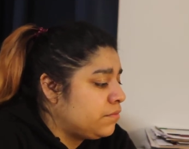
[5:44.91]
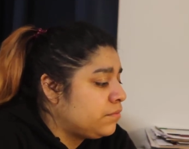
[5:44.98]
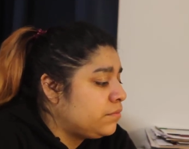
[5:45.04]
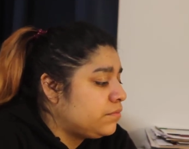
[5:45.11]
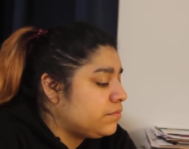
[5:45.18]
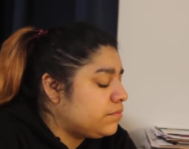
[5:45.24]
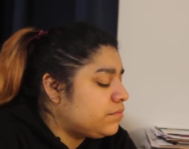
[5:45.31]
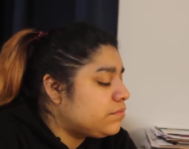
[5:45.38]

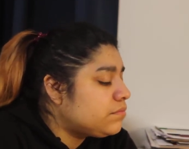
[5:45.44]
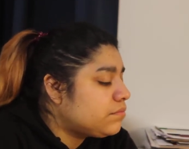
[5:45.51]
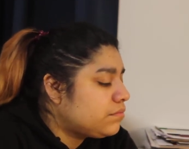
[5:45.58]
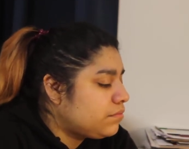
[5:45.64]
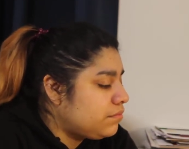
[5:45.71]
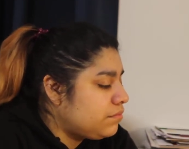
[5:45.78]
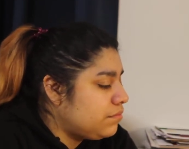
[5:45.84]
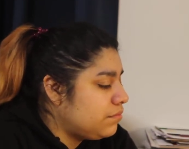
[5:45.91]

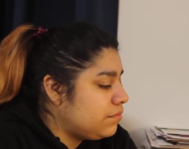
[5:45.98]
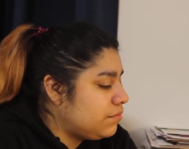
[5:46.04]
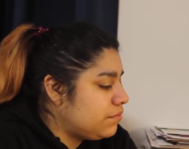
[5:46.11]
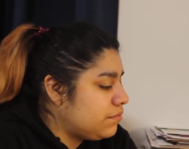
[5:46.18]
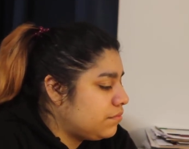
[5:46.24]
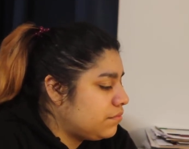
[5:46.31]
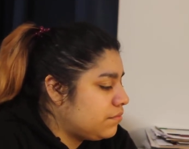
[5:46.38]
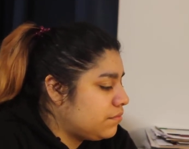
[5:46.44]

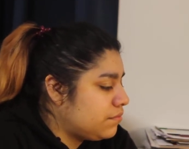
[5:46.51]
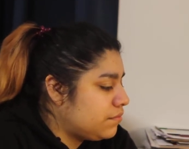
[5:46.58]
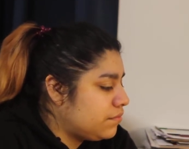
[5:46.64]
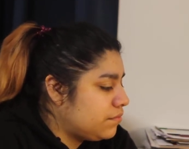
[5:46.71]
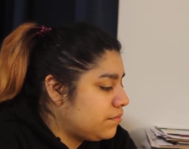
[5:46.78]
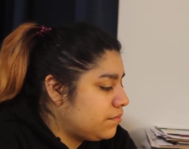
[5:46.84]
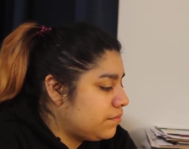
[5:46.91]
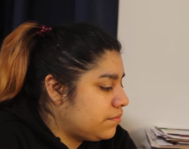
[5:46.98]

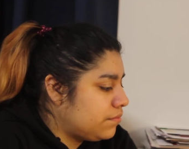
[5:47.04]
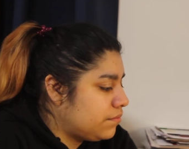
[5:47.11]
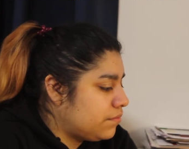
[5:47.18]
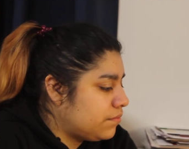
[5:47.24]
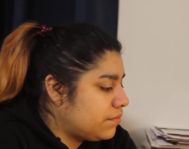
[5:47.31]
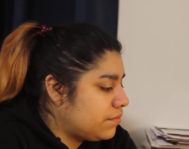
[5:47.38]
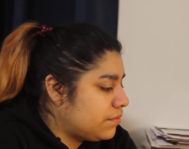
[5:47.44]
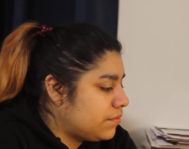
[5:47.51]

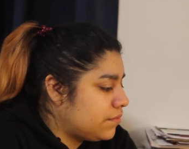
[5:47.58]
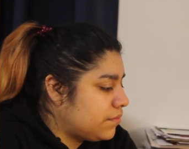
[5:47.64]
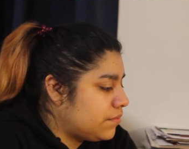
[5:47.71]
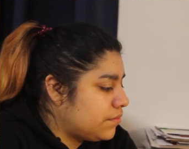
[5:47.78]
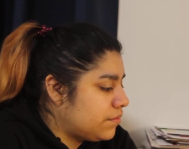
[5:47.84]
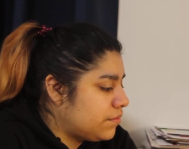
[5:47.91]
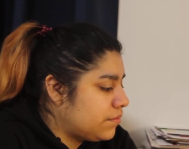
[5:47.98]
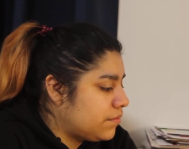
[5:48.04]

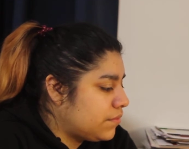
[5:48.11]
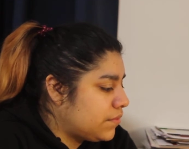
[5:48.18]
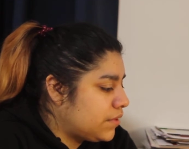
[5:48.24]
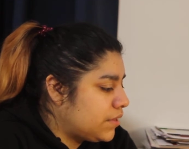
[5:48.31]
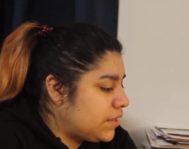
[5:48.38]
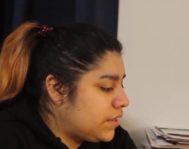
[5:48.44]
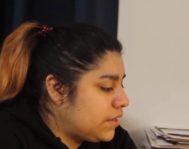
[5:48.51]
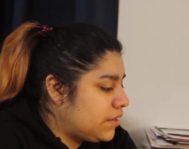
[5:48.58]

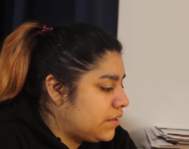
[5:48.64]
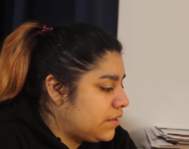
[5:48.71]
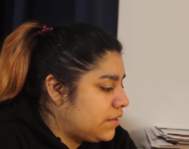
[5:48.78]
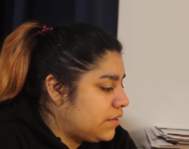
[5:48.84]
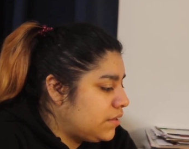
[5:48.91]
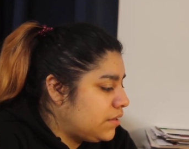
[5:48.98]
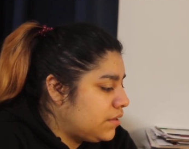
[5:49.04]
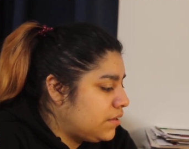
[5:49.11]

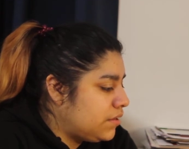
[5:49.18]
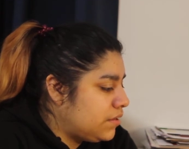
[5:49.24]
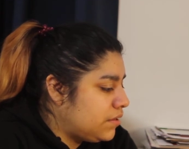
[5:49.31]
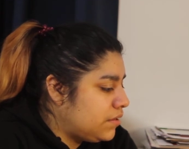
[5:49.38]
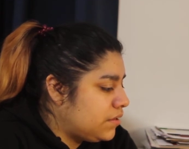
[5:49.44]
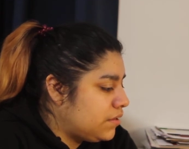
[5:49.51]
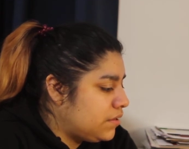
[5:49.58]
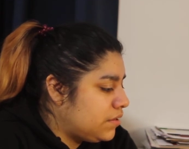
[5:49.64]

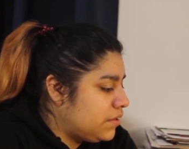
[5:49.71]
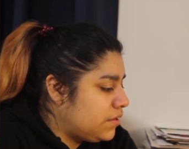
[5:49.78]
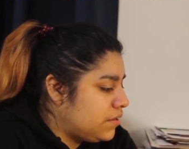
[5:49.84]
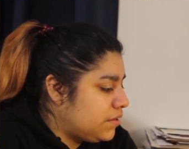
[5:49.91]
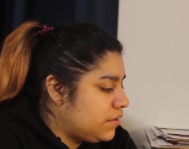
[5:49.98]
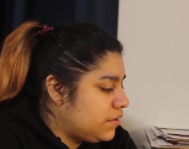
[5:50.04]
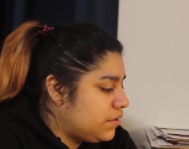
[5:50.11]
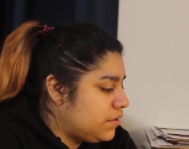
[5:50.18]
Nobody speaks.